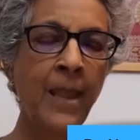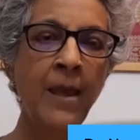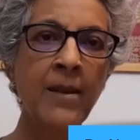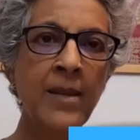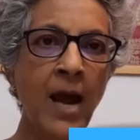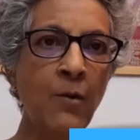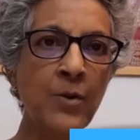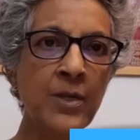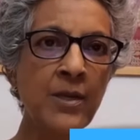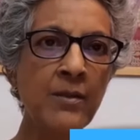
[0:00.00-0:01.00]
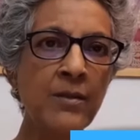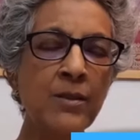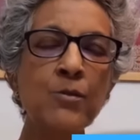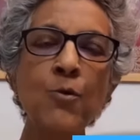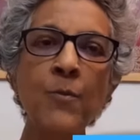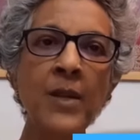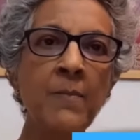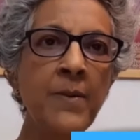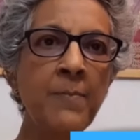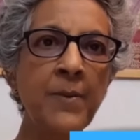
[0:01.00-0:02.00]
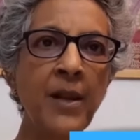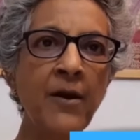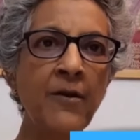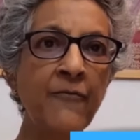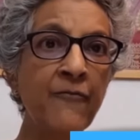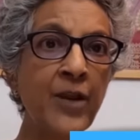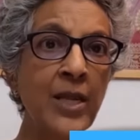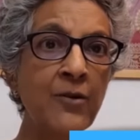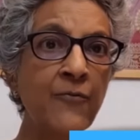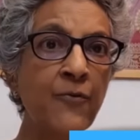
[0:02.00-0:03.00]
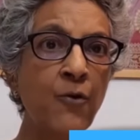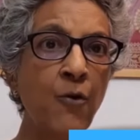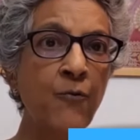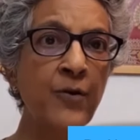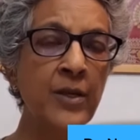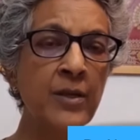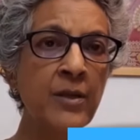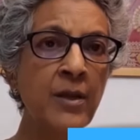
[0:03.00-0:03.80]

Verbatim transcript: Nowadays, so many people are afraid of COVID,